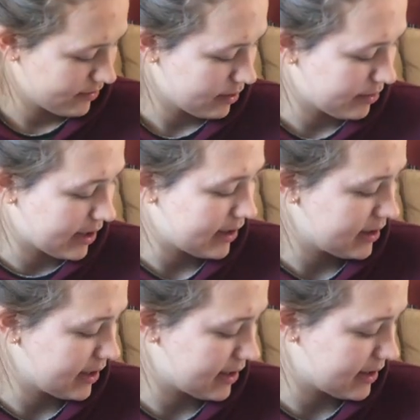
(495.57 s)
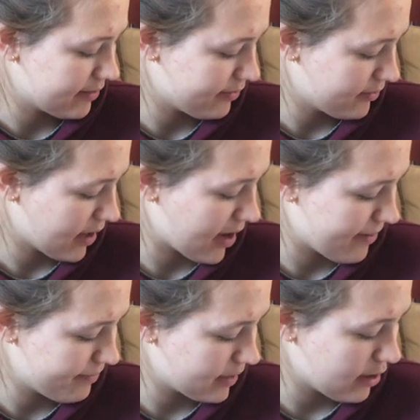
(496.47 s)
where like this
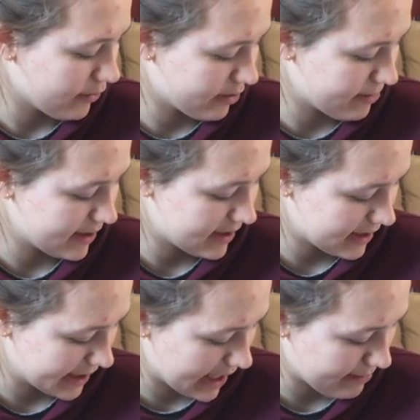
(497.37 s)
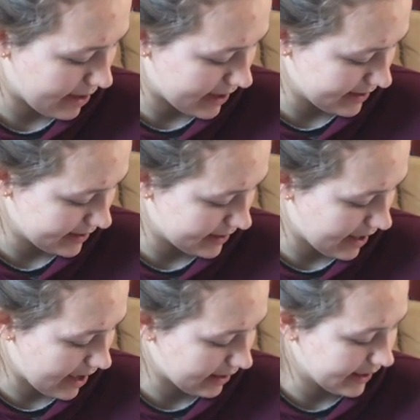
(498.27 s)
yo form is the same as the
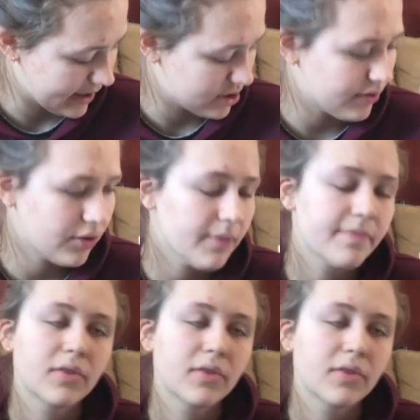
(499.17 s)
L Asia form,